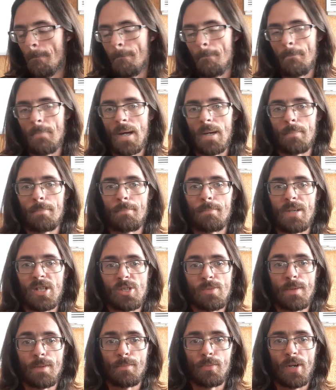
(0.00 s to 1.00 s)
My
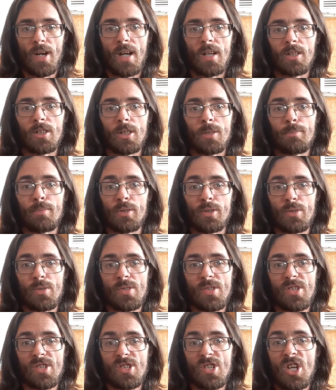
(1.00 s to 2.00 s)
Benjamin Prowler
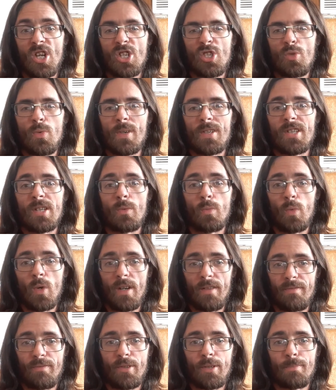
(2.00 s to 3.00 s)
produces
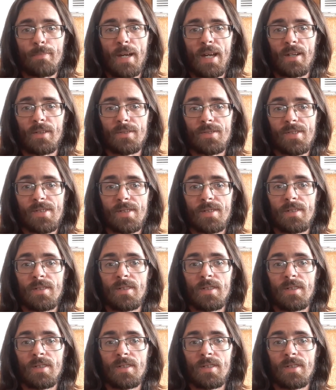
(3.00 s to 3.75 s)
21 foot-pounds.